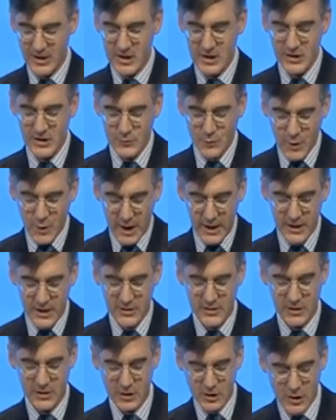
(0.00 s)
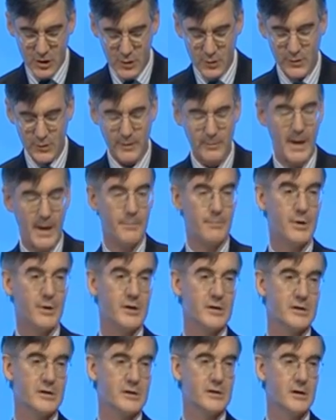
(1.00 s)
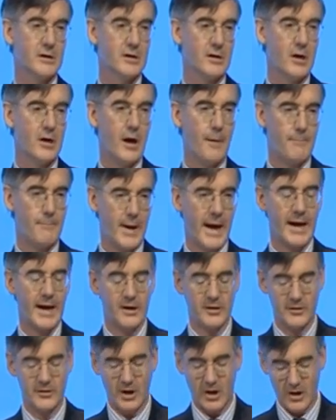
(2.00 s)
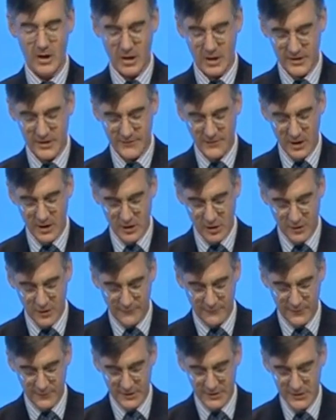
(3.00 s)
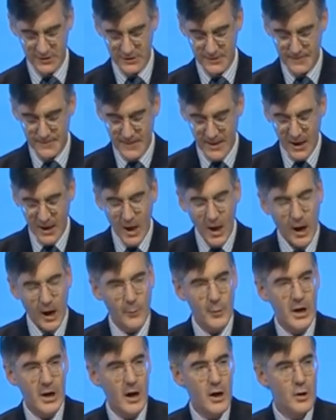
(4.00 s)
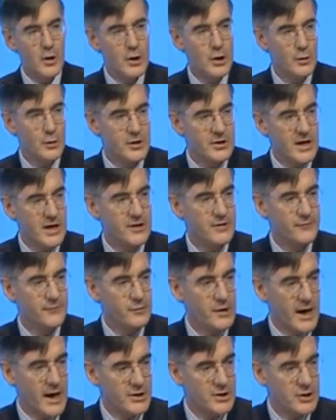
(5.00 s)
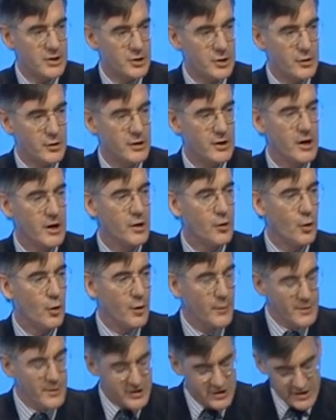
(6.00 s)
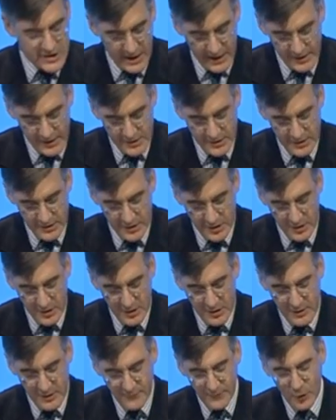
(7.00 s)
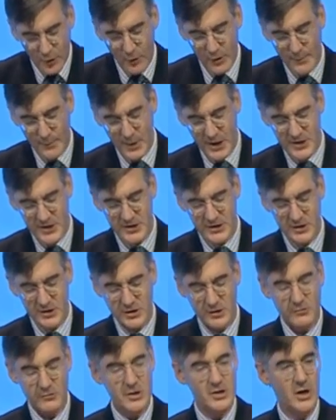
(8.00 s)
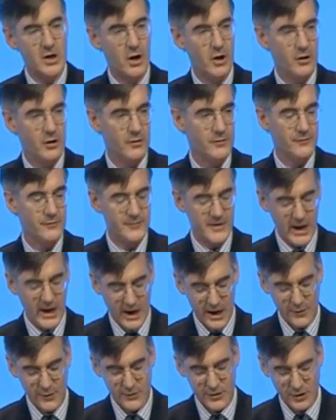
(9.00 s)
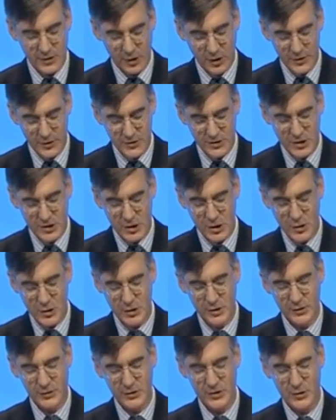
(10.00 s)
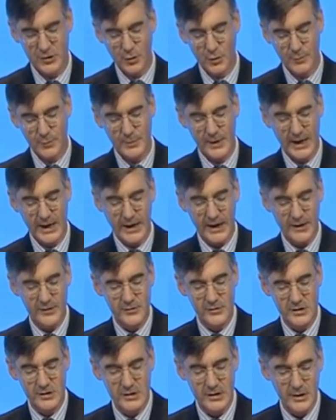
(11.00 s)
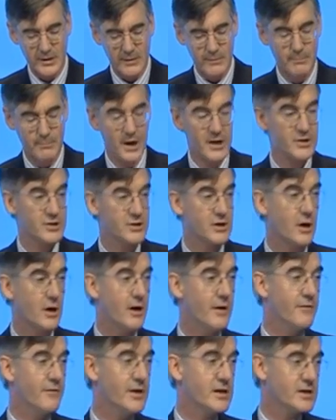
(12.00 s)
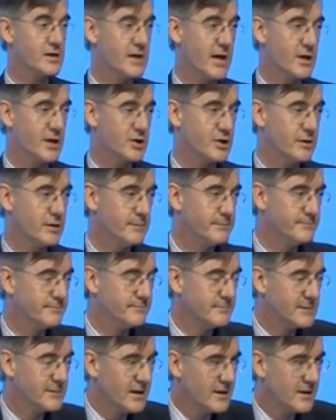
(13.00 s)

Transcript: And it is right that you, the members, are back at the heart of our conference. And we owe you a debt of gratitude, an enormous debt, for your robustness and resolve now that the constitutional storm clouds muster over this nation.